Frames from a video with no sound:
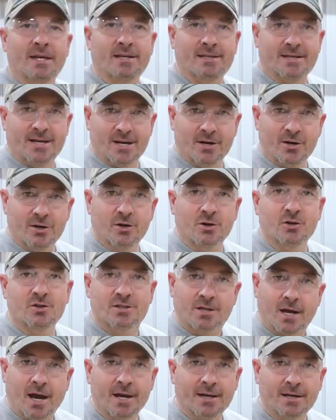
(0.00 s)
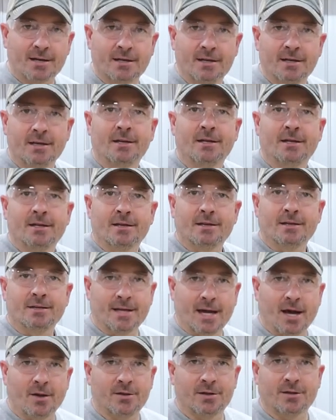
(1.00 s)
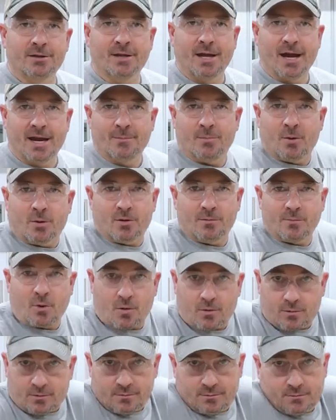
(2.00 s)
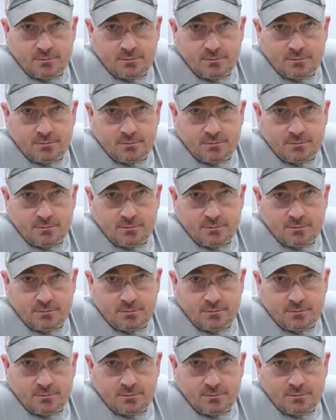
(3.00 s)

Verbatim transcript: interior siding down in the hay burner barn.